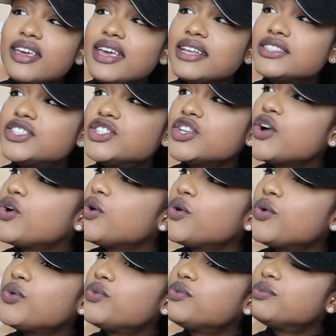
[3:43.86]
and
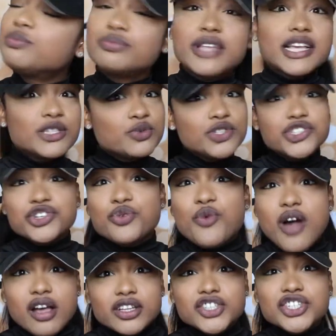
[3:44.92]
so that's what you're
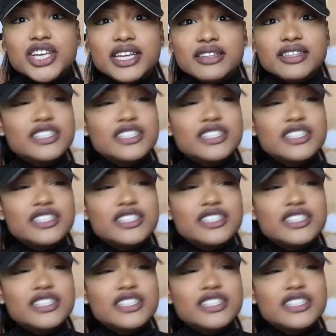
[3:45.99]
watching,